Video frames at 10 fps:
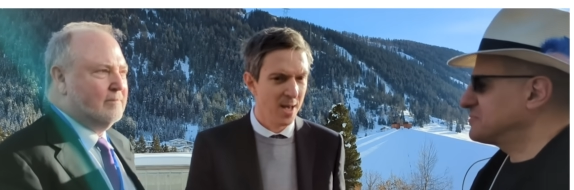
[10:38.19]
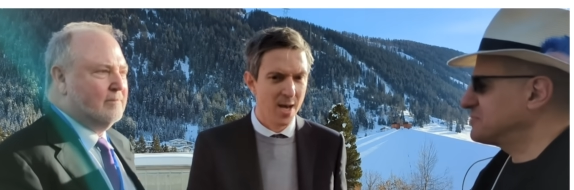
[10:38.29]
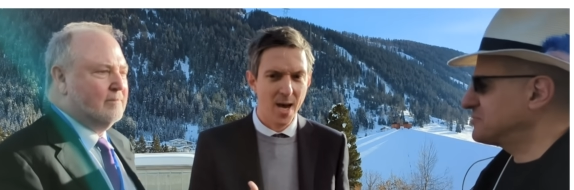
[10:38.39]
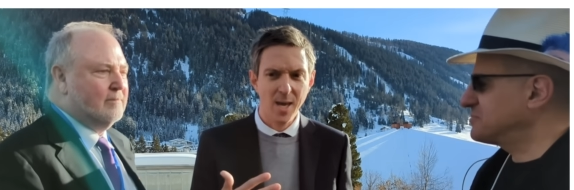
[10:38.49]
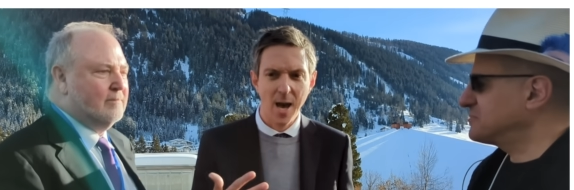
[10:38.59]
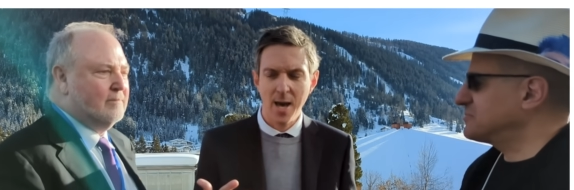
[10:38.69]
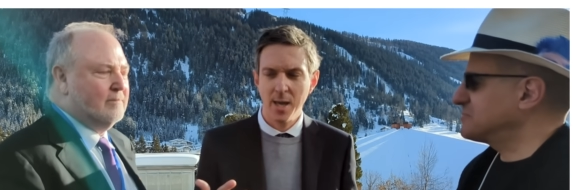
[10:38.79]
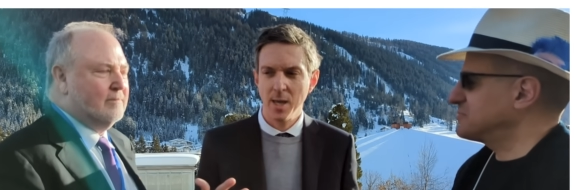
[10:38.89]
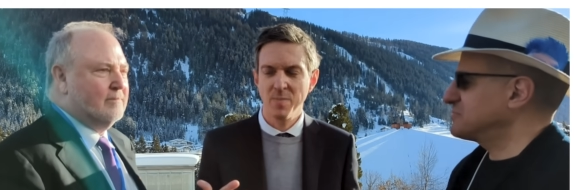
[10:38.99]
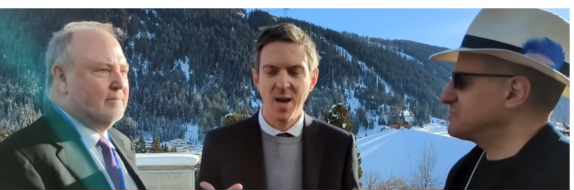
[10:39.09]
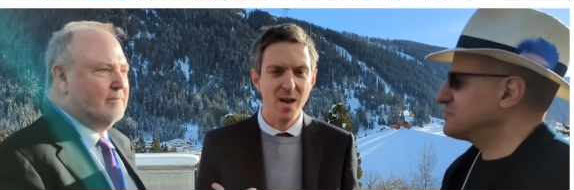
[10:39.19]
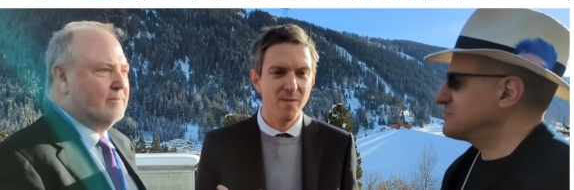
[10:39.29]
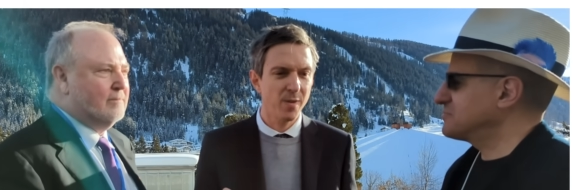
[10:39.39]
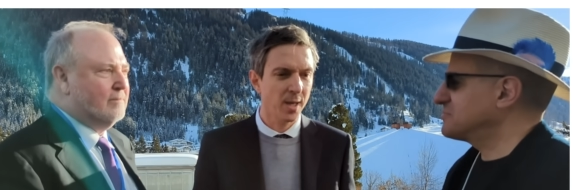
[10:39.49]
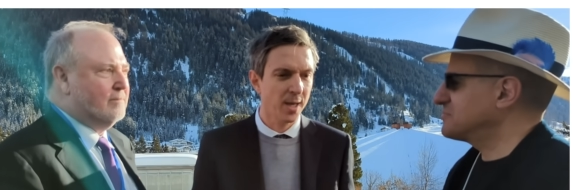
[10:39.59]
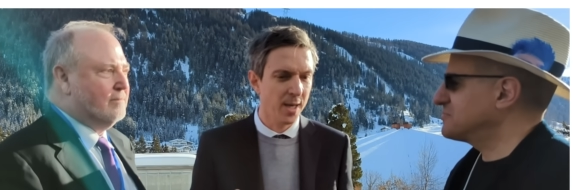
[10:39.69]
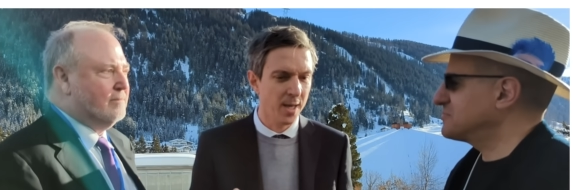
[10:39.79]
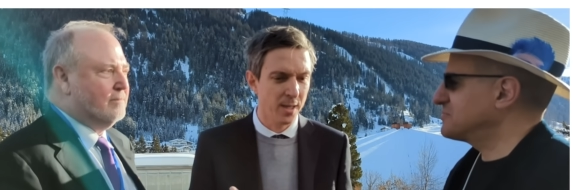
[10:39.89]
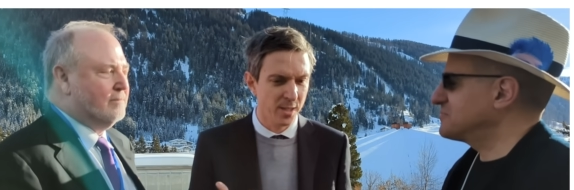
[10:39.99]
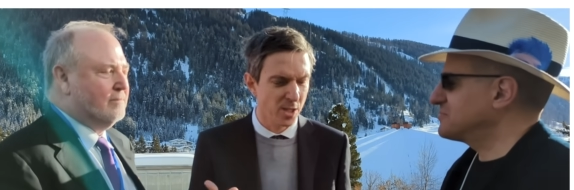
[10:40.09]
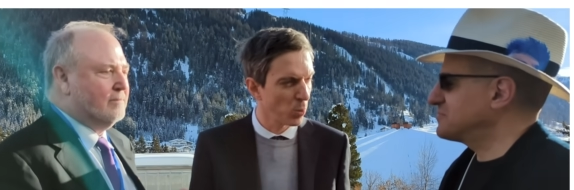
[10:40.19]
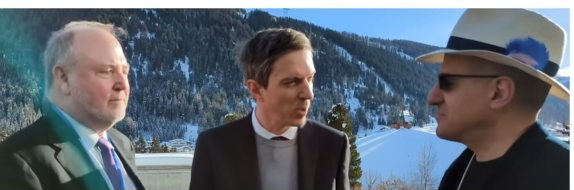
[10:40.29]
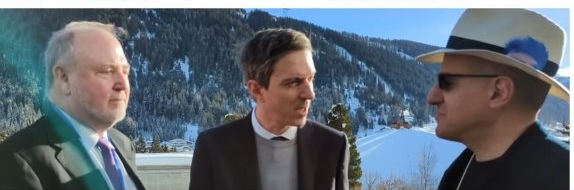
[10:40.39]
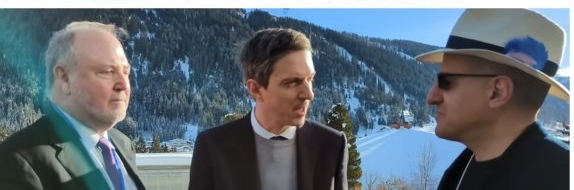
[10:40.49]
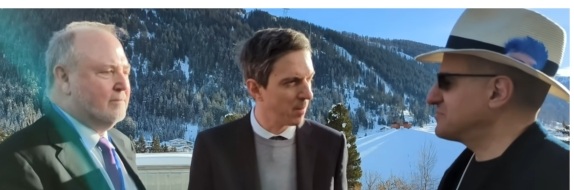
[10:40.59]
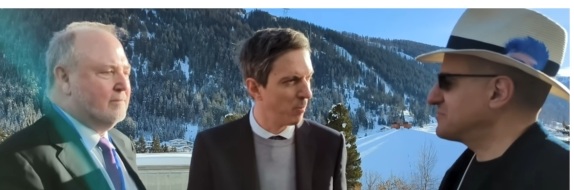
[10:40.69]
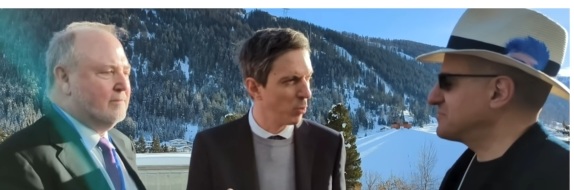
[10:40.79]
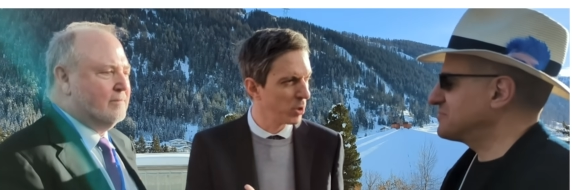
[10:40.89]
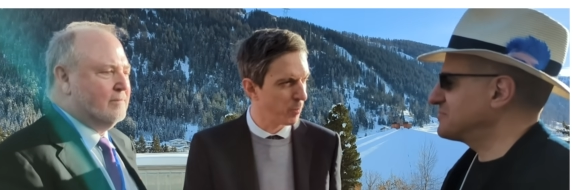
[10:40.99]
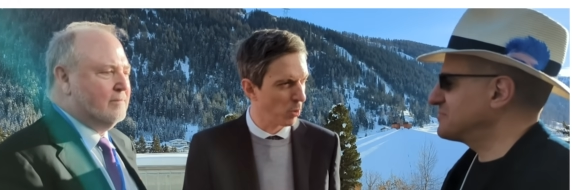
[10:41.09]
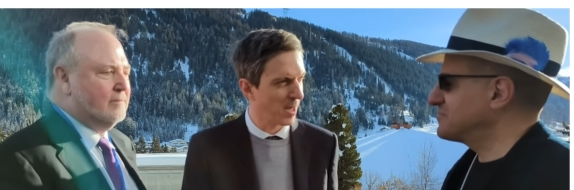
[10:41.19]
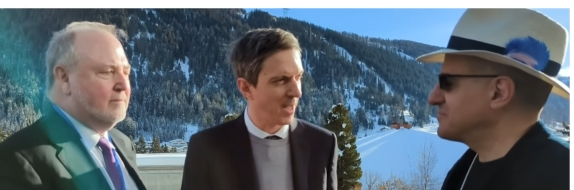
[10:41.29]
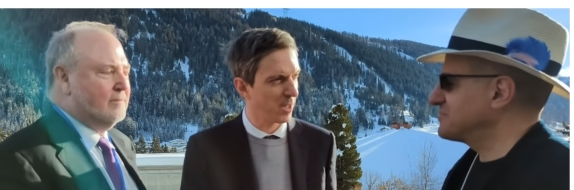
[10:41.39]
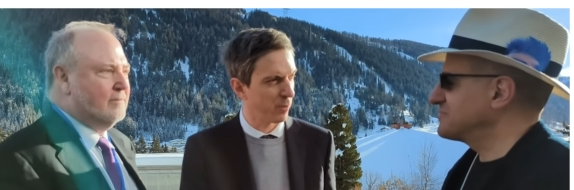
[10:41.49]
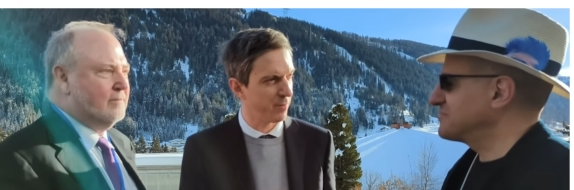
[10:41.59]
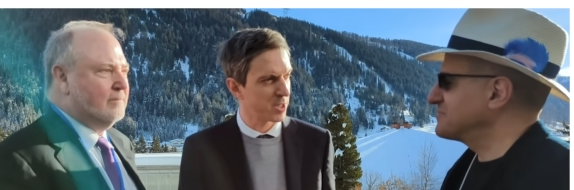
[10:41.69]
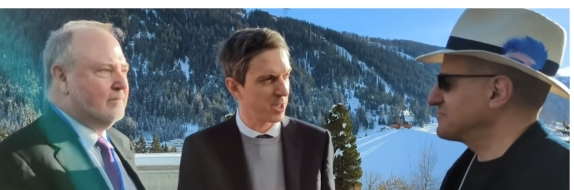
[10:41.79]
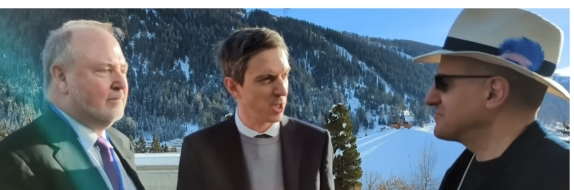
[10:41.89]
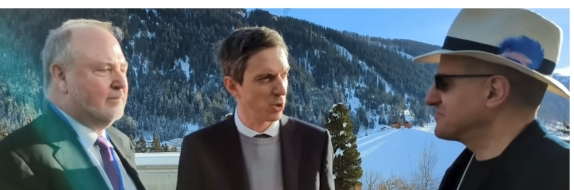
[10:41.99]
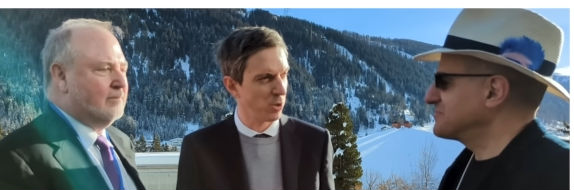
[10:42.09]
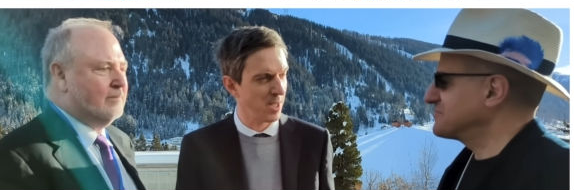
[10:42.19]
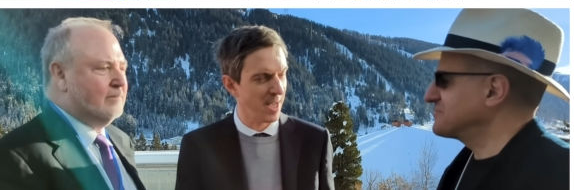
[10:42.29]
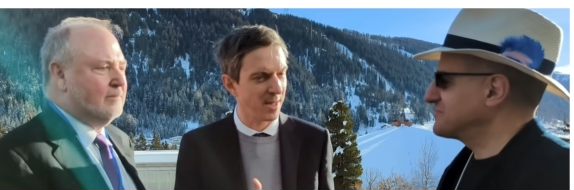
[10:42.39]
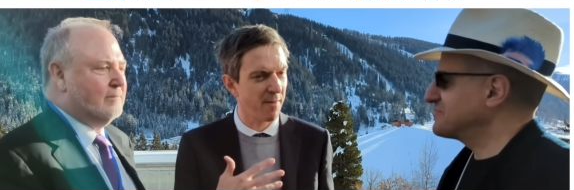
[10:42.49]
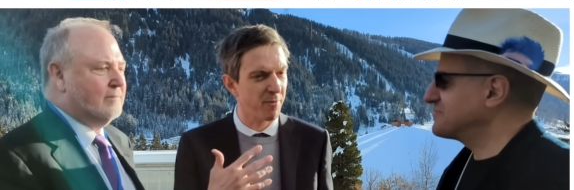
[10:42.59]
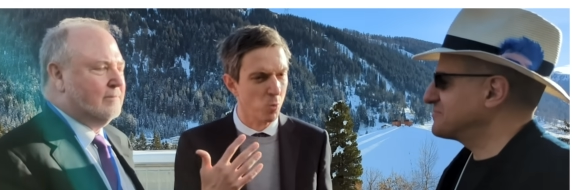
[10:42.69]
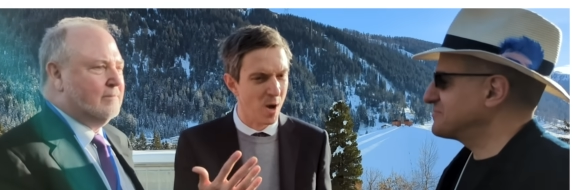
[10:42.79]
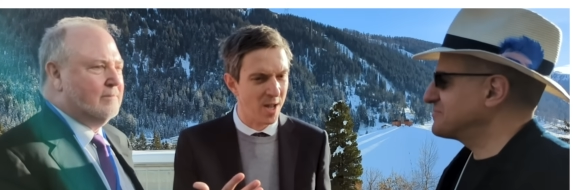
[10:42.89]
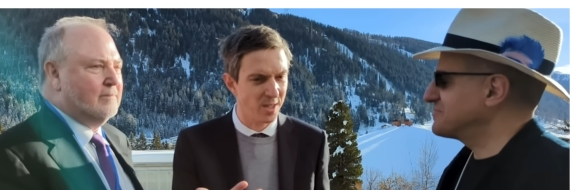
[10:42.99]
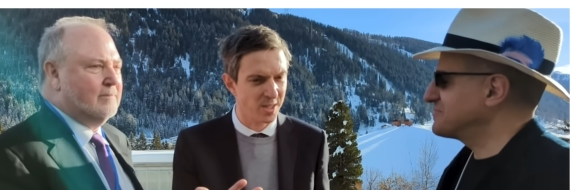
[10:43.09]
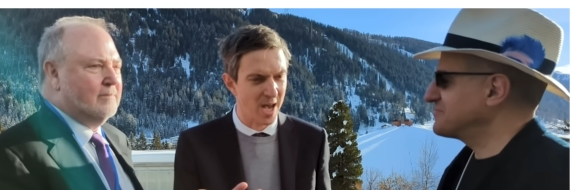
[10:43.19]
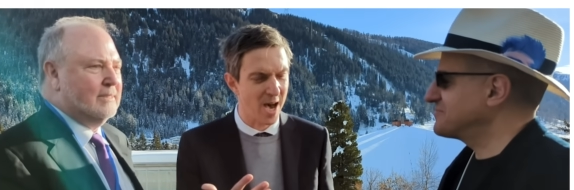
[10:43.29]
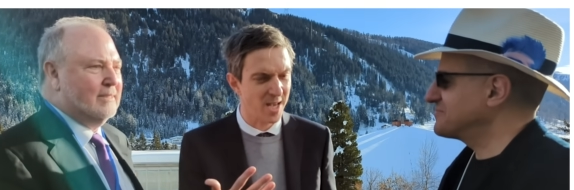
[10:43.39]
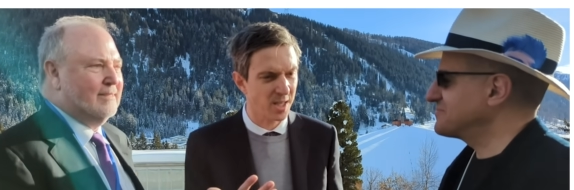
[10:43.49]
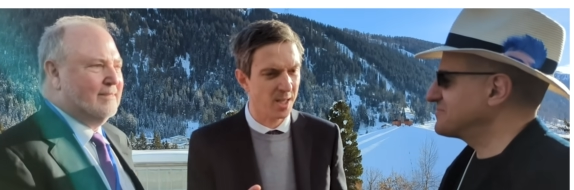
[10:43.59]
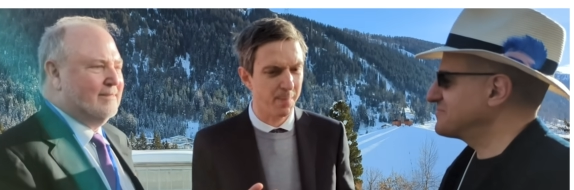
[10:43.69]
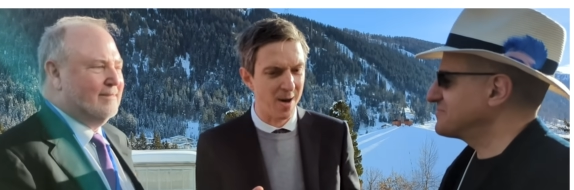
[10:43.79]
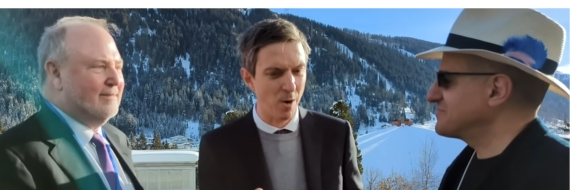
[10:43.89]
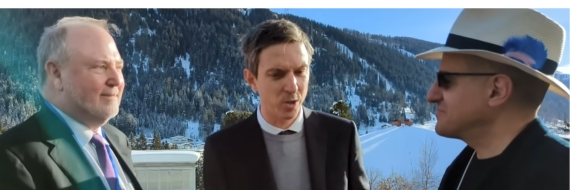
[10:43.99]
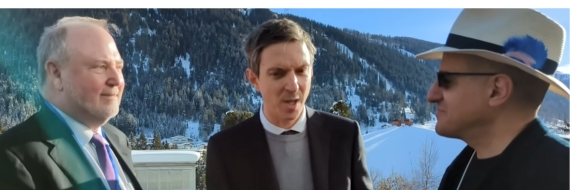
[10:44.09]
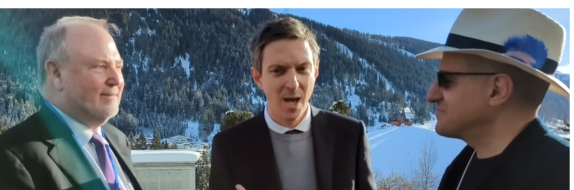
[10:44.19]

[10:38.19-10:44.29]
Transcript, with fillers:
Speaker 1: I, I am having uh, this week uh, multiple client conversation and everyone is asking about